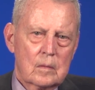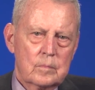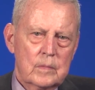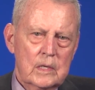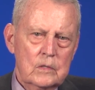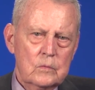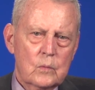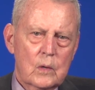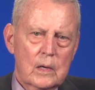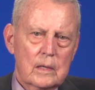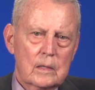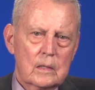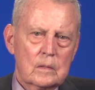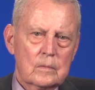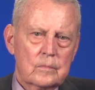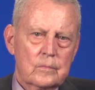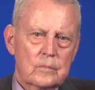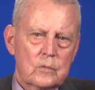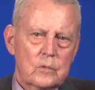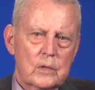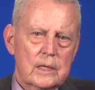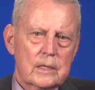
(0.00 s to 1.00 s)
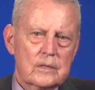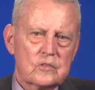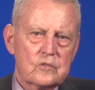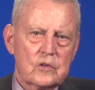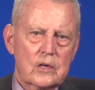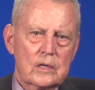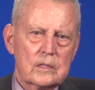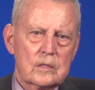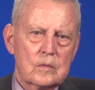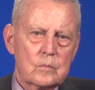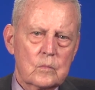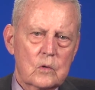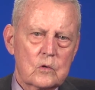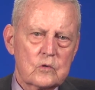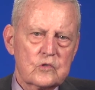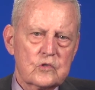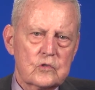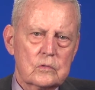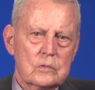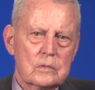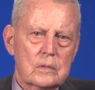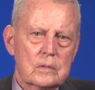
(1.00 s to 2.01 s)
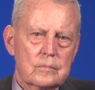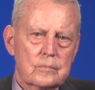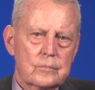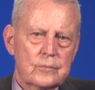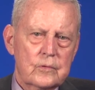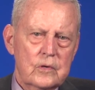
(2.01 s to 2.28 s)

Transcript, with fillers: Meanwhile, we had set in motion